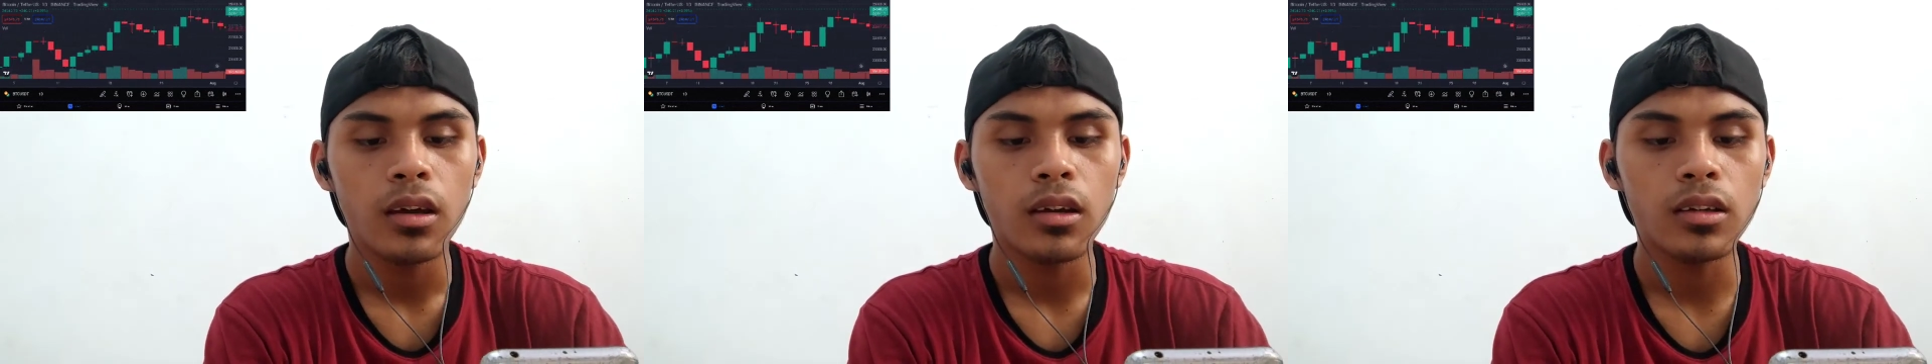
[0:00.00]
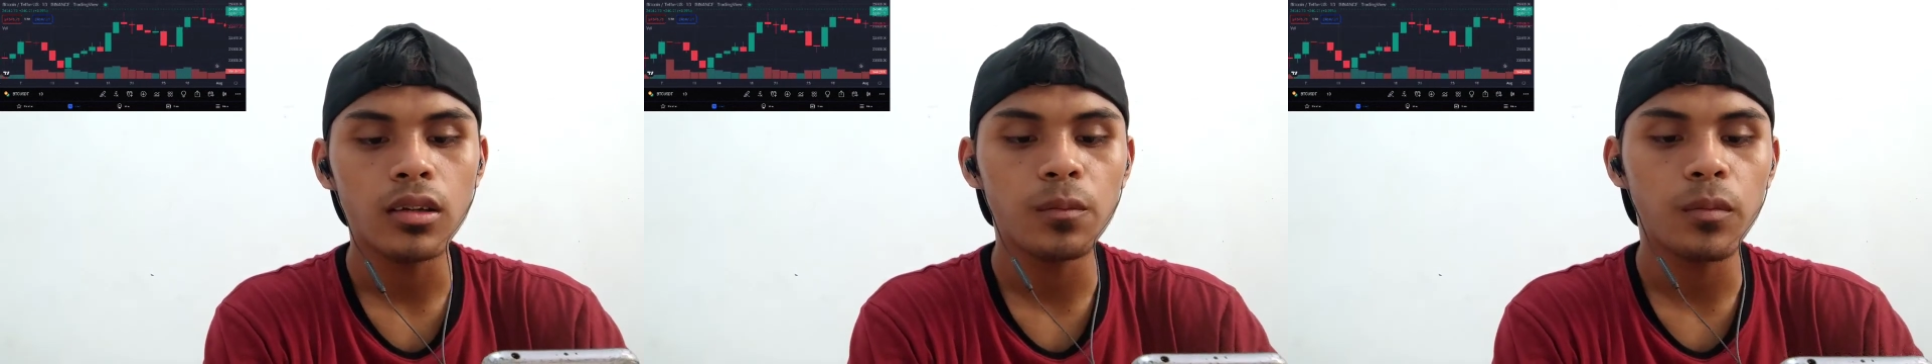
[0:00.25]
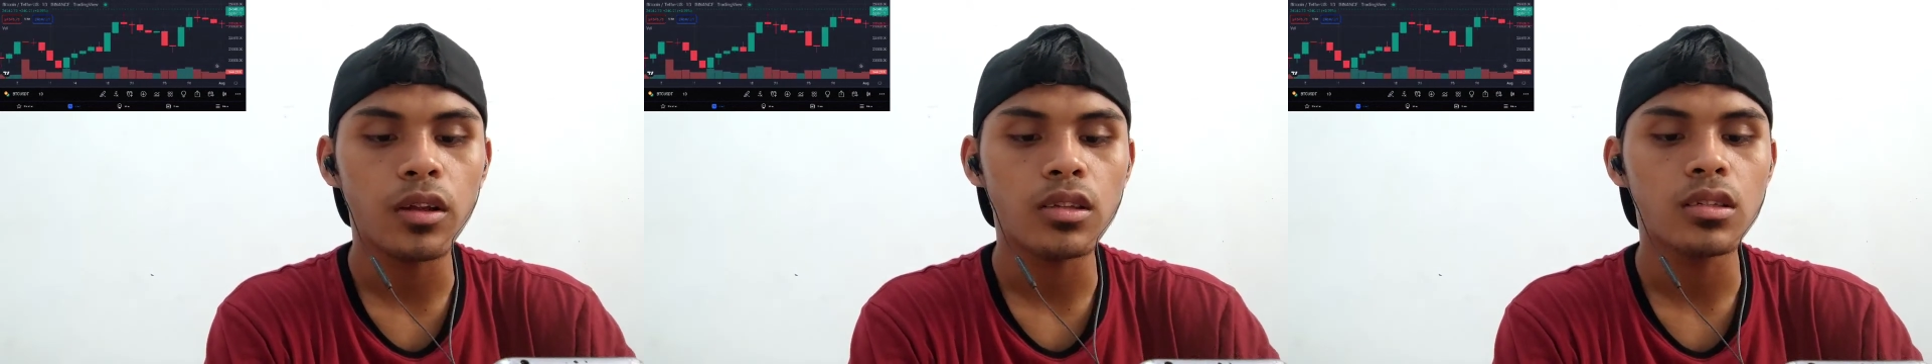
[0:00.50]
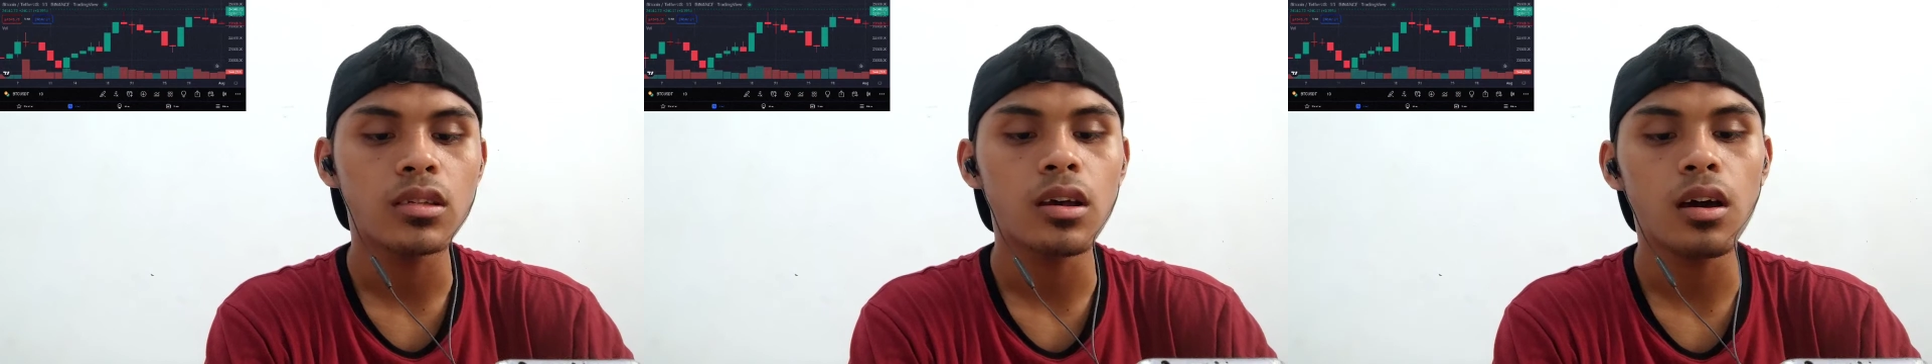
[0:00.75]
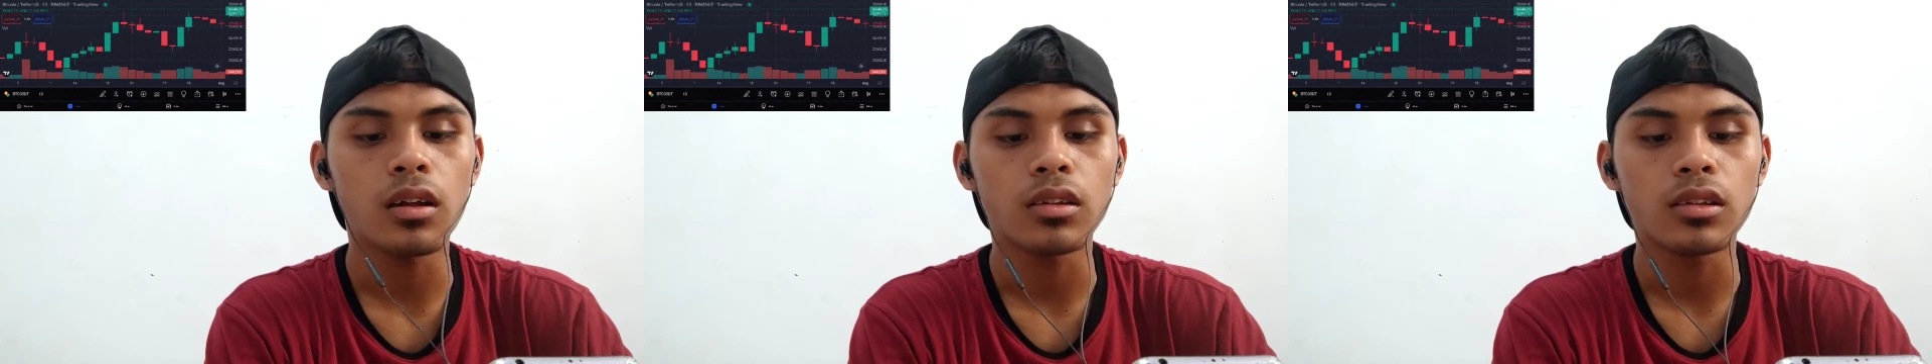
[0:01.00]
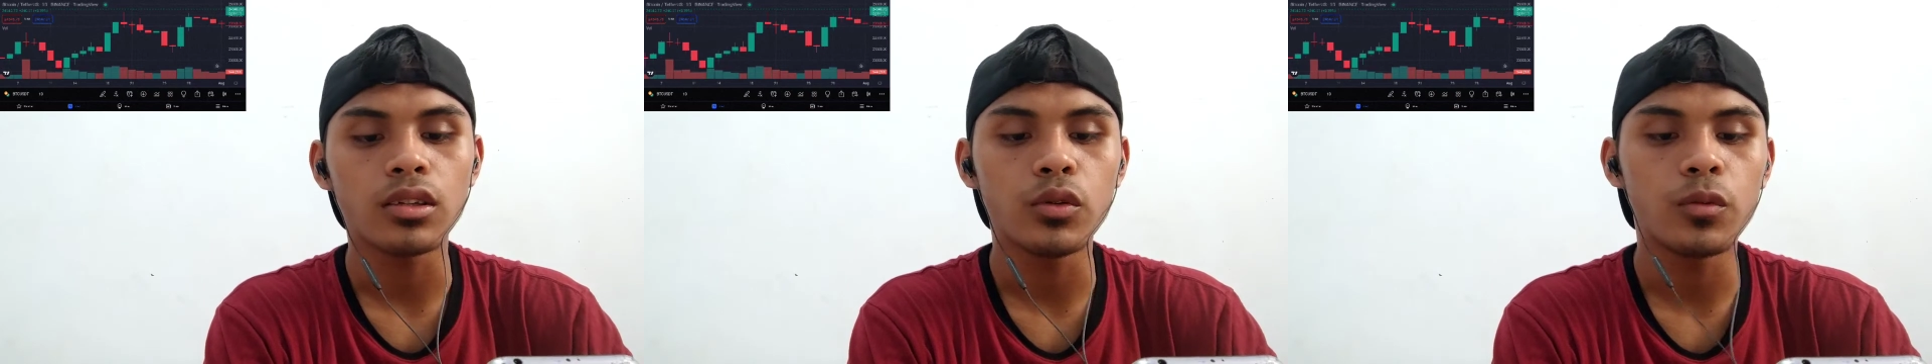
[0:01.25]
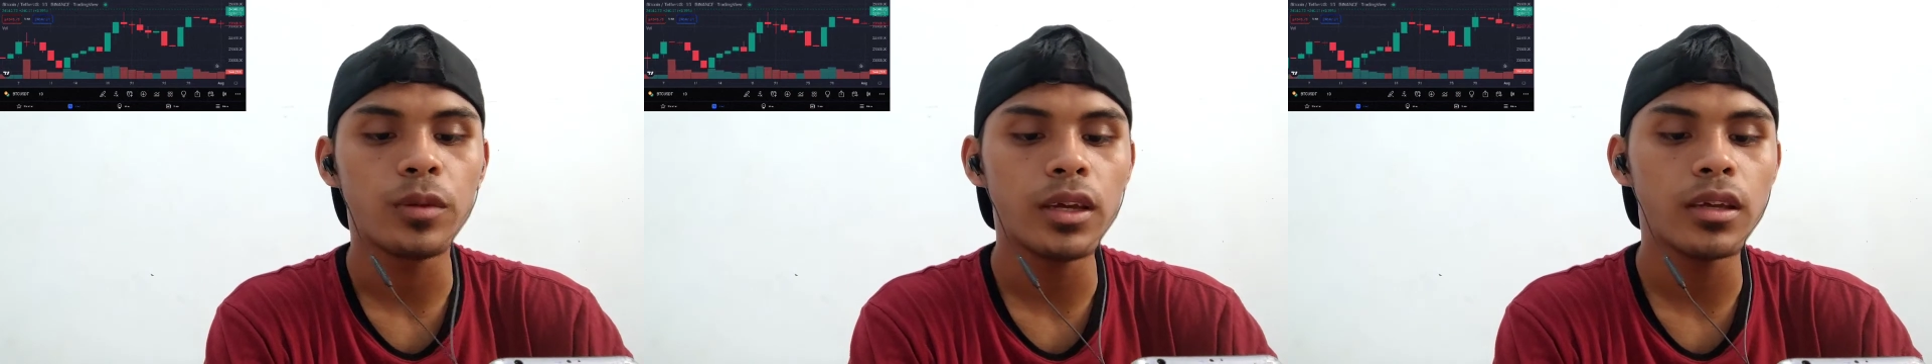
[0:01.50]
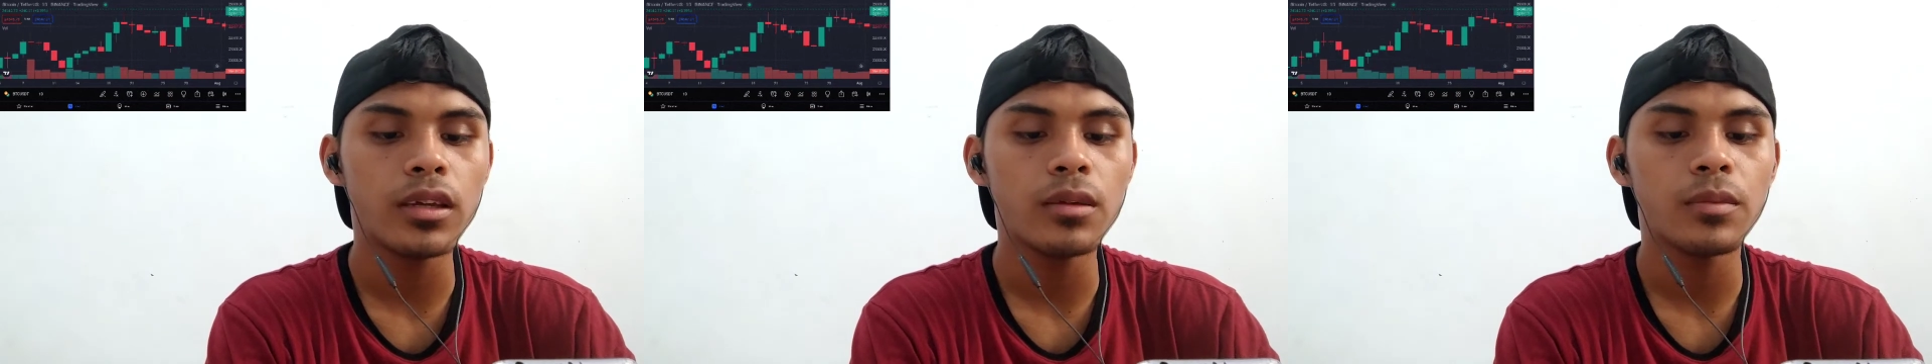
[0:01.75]
Already put sold UB
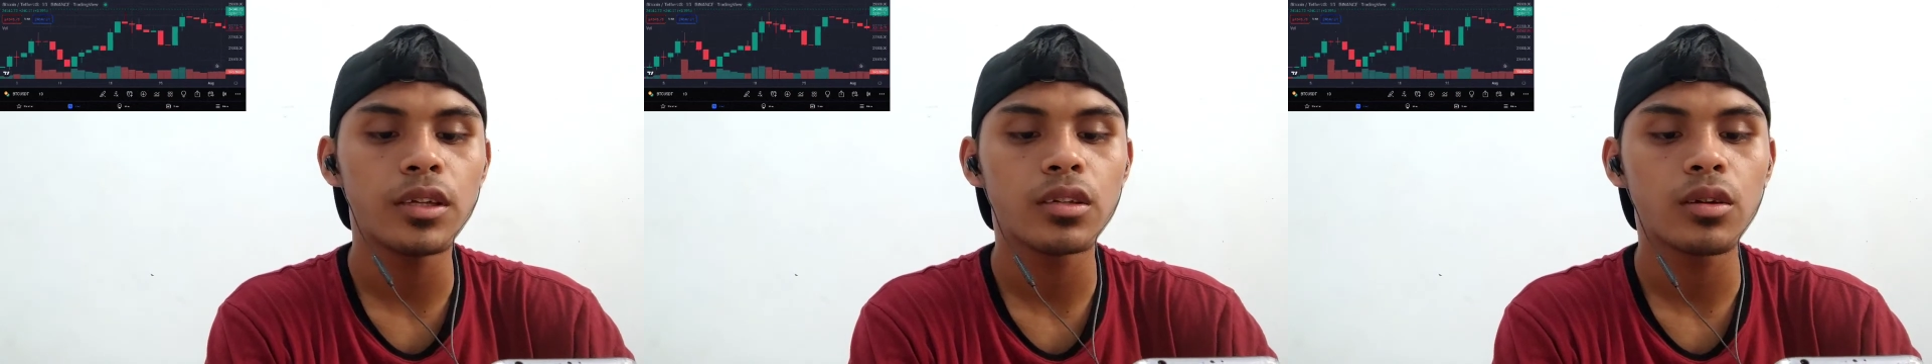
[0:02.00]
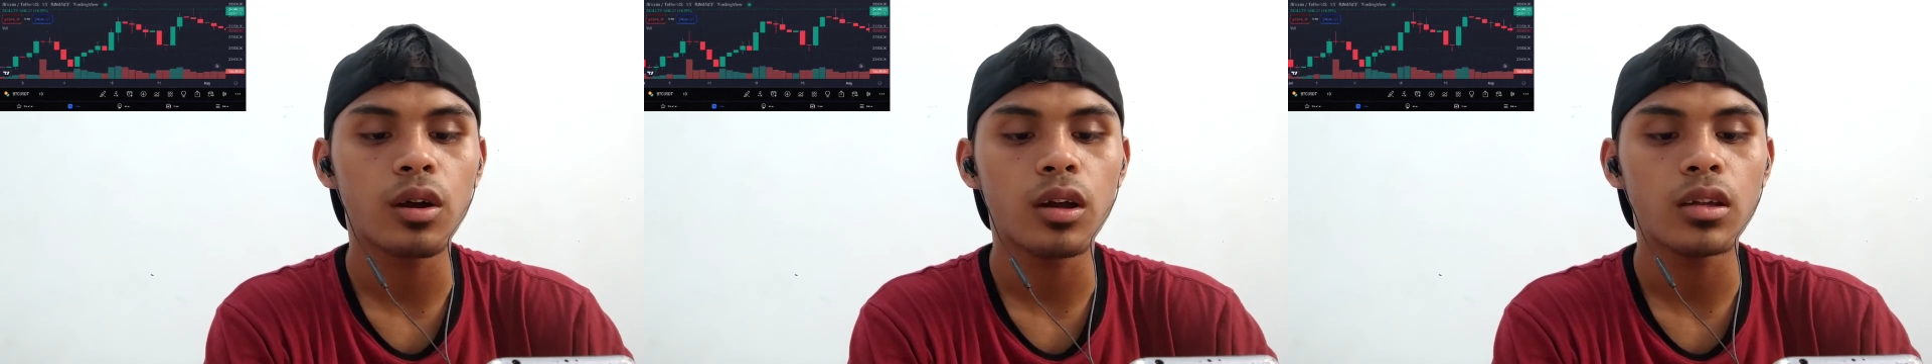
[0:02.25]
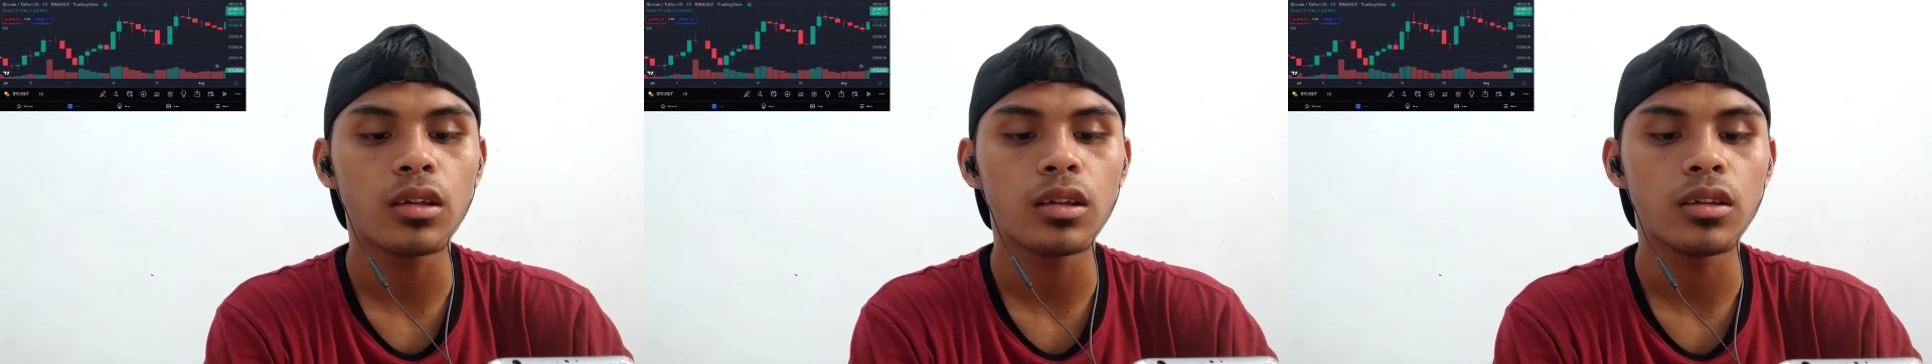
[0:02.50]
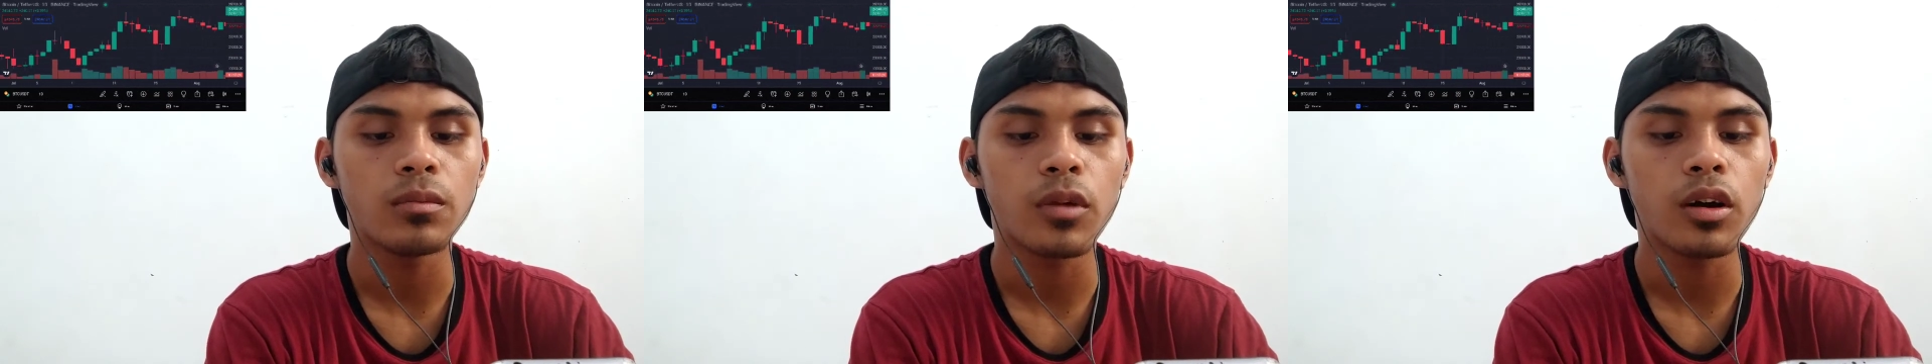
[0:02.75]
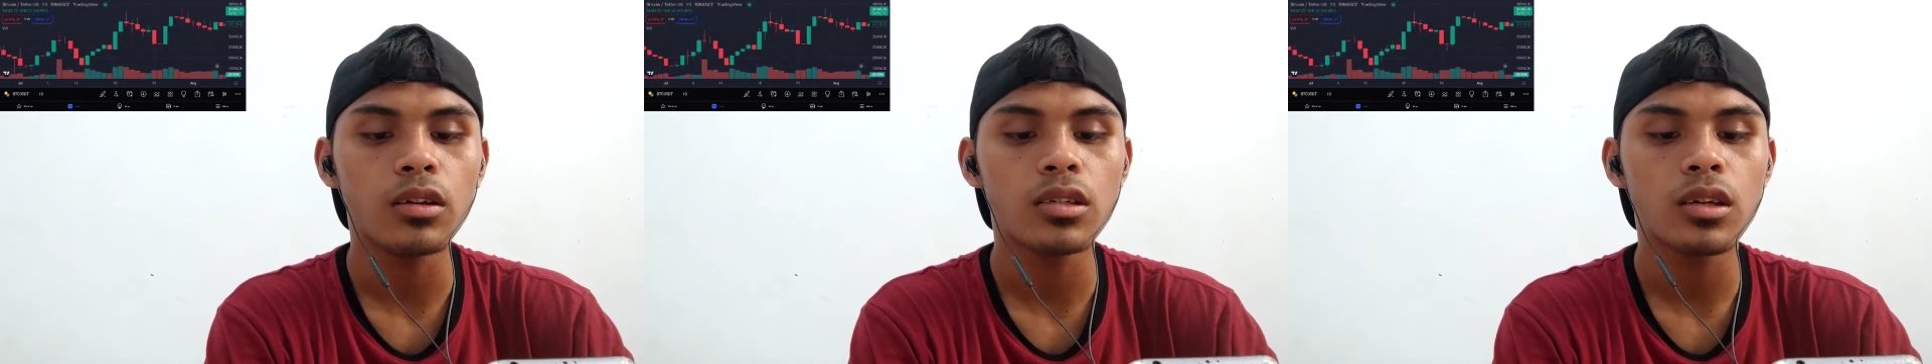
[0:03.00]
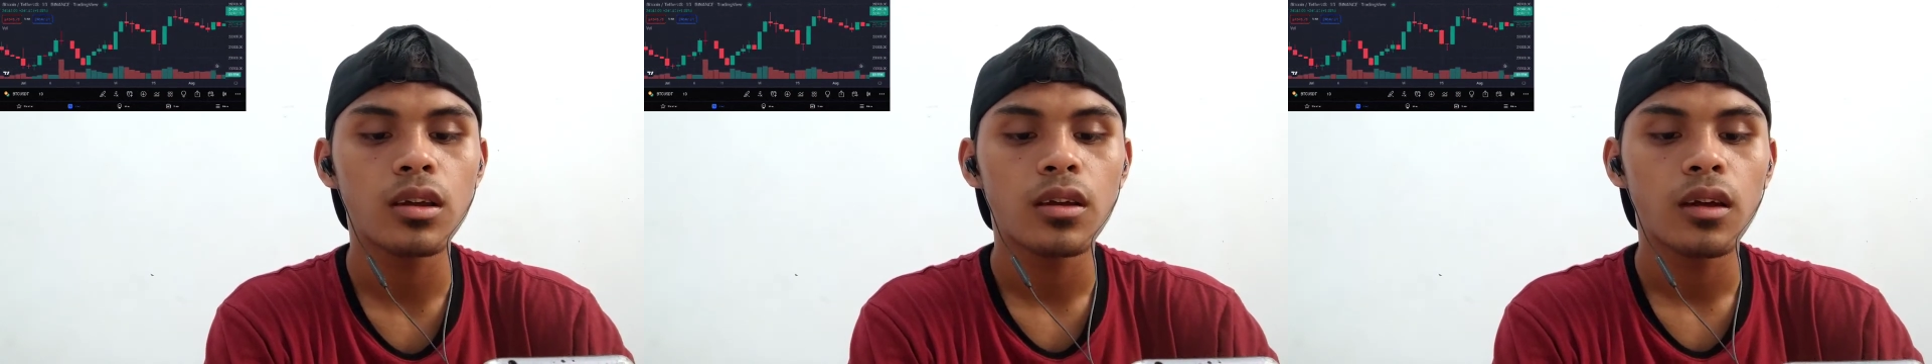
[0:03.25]
Bitcoin the March